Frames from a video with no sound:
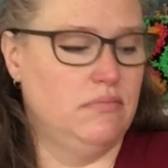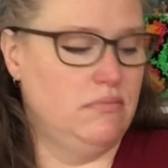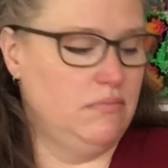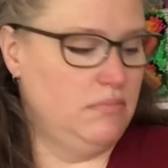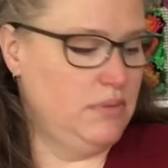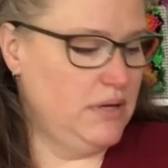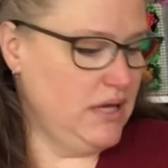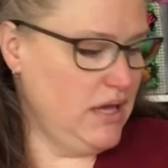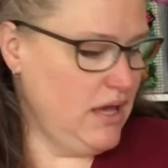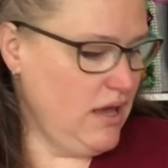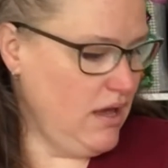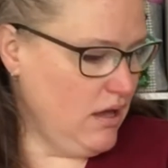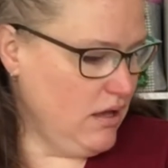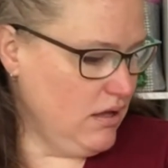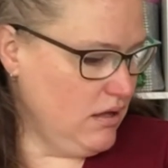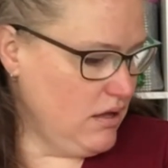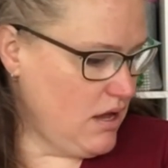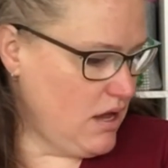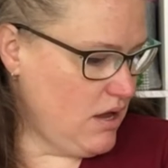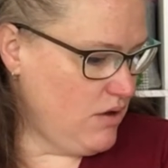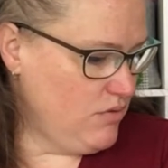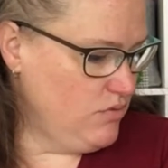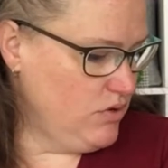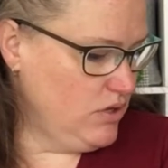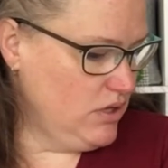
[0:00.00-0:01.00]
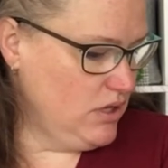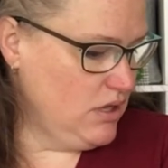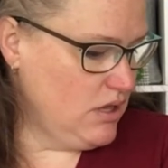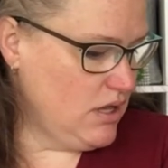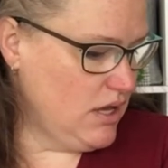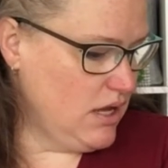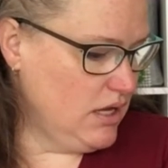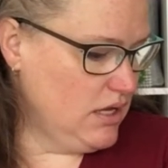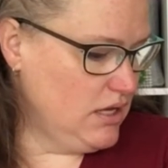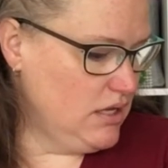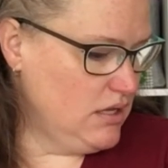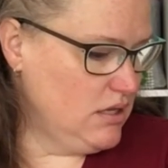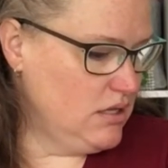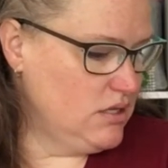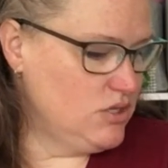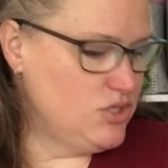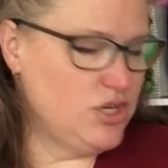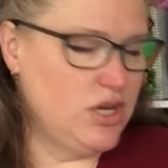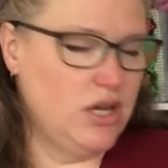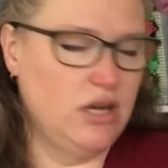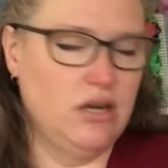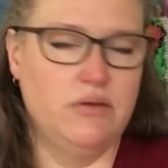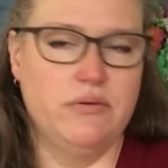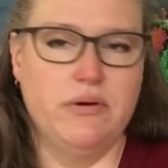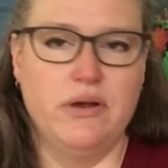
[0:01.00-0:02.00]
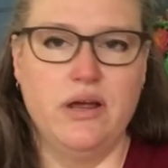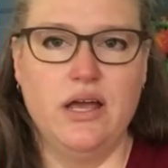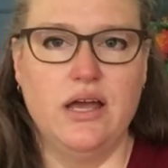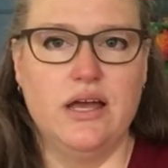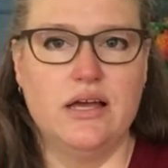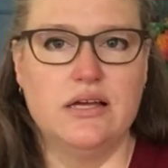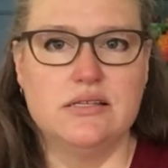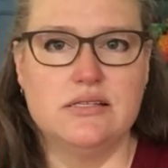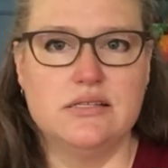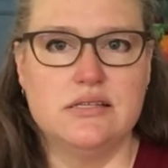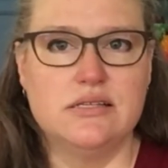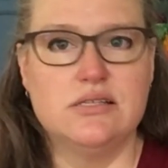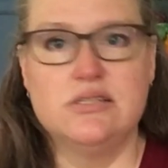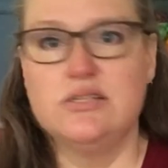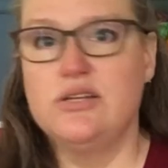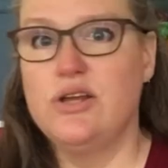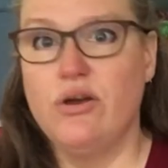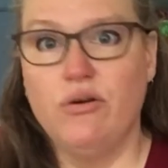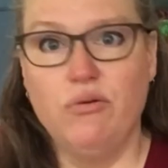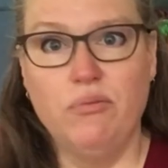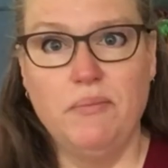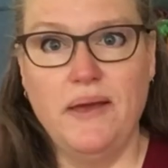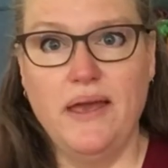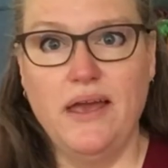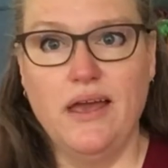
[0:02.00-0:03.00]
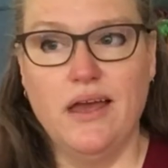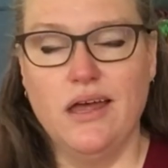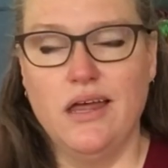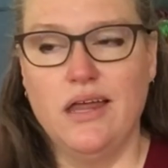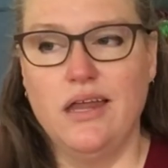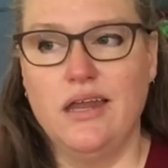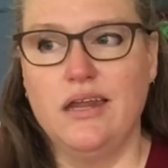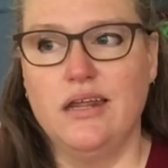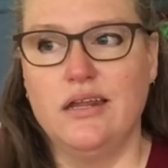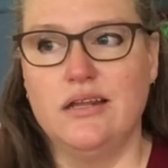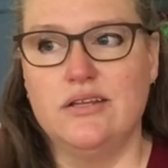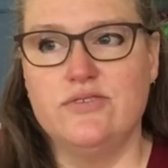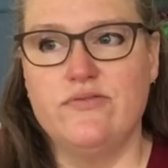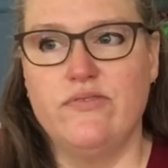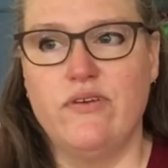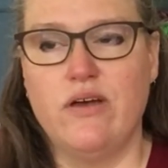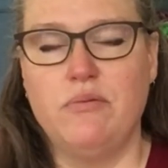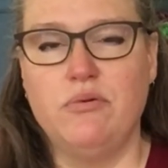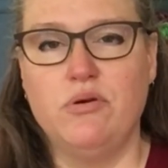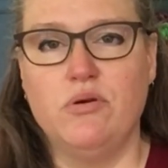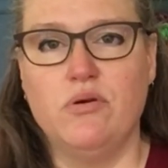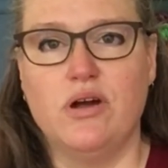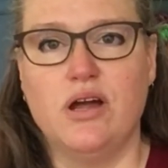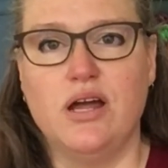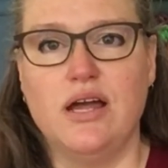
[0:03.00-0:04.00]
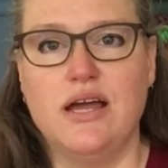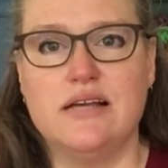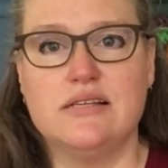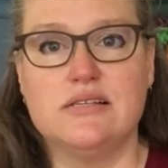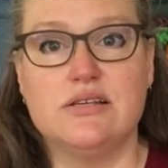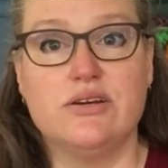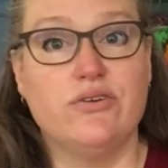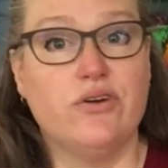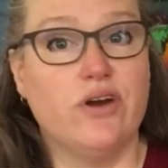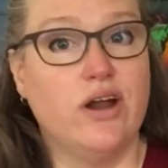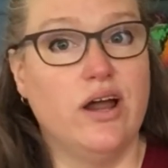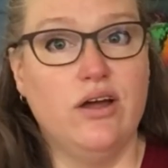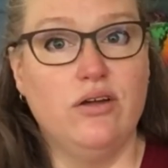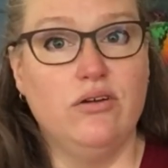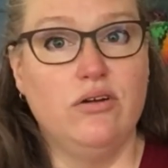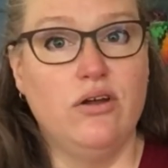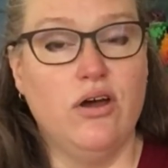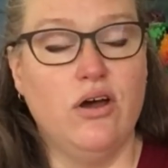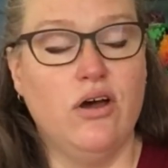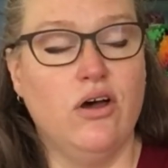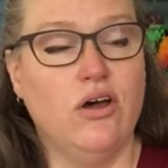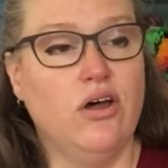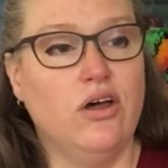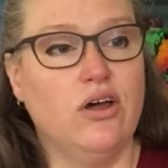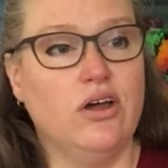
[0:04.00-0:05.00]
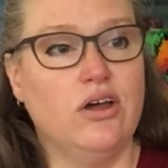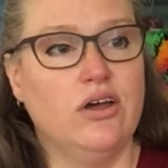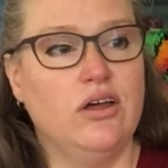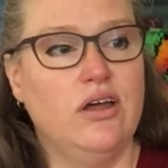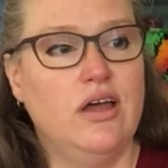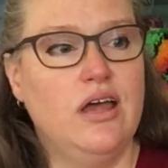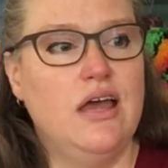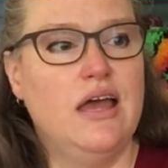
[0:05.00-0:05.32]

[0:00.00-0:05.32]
But yeah, I really like it. January has a snowman, and February has a groundhog,